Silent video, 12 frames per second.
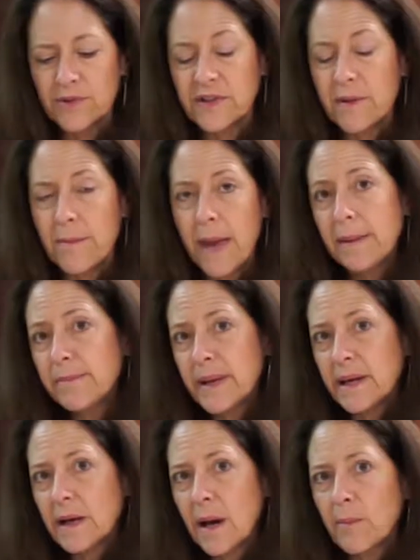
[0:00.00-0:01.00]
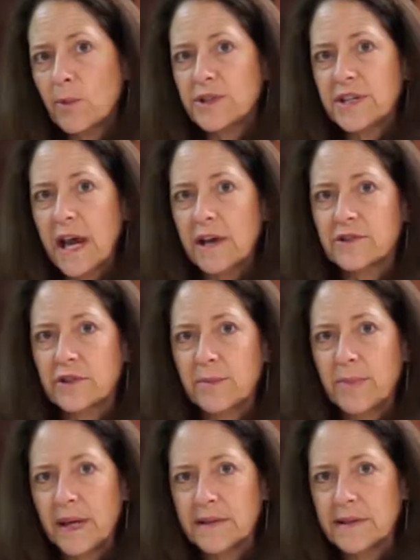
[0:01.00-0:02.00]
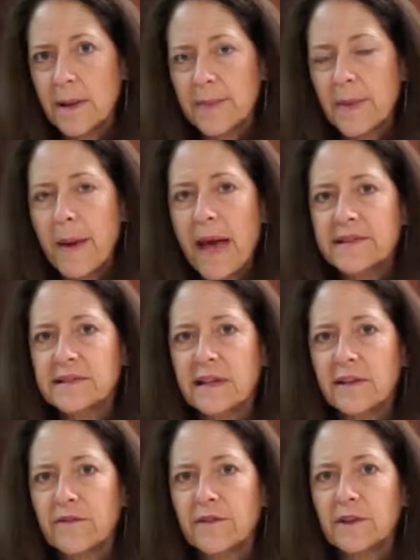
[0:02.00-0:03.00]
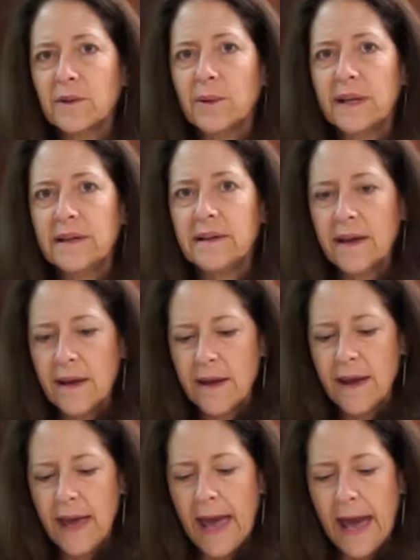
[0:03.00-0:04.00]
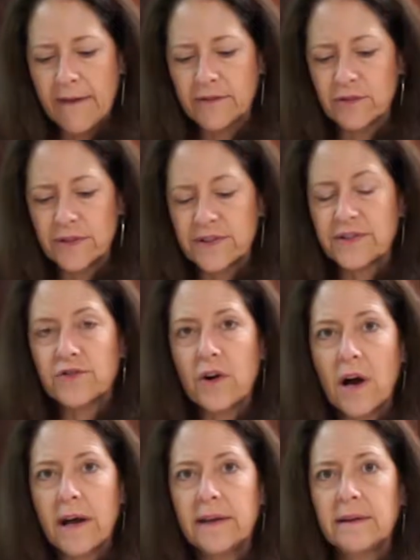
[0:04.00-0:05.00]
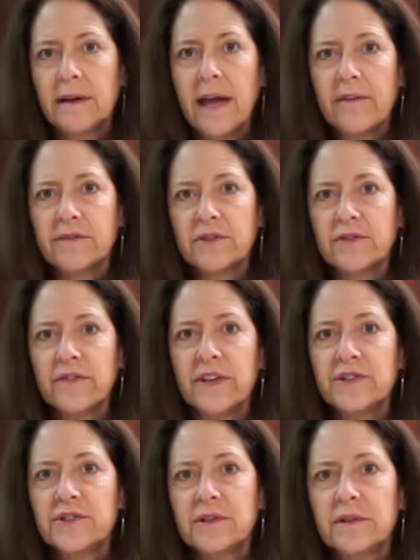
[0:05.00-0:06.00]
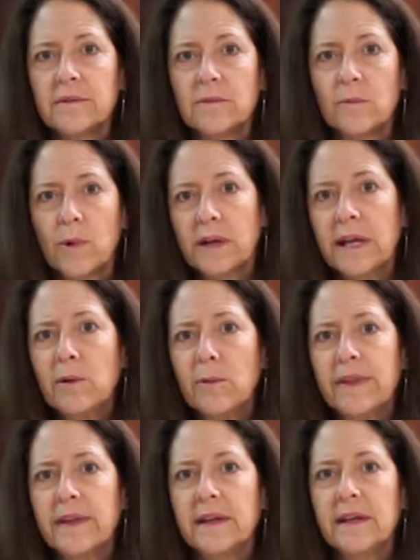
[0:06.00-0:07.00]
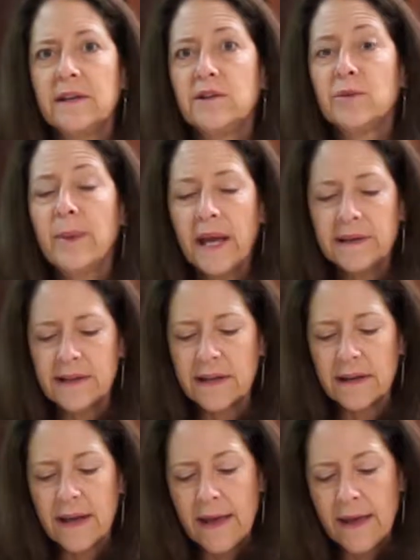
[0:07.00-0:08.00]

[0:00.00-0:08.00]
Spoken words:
cement pickup which actually picks up the masking fluid after it's dry, after you're finished working with it in your painting.